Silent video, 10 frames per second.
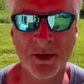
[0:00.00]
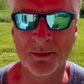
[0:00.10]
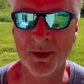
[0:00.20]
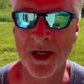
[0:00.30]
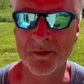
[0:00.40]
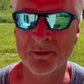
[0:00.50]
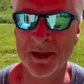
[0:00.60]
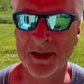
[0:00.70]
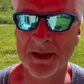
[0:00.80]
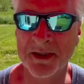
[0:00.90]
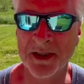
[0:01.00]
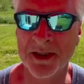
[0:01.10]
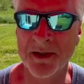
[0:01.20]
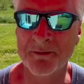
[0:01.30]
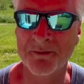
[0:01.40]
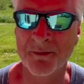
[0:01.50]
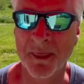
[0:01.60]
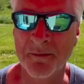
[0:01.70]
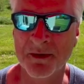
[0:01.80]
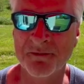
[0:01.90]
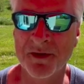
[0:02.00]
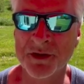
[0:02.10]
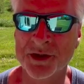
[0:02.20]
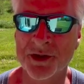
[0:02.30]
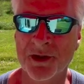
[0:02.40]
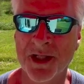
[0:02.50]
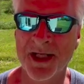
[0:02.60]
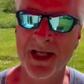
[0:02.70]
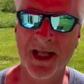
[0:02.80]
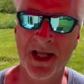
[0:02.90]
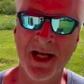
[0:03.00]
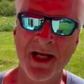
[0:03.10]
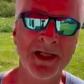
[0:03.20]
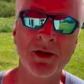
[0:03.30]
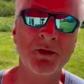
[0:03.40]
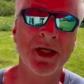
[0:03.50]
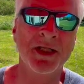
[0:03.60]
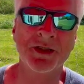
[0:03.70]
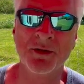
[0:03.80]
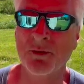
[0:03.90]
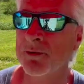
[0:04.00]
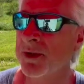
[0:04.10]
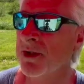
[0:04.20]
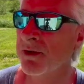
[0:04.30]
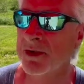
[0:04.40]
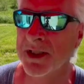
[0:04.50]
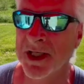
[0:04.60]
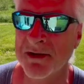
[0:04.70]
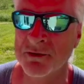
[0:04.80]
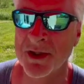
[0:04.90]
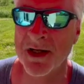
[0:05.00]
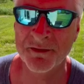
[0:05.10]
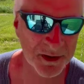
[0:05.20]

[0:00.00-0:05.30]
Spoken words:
could probably be functional at any location where we currently have traffic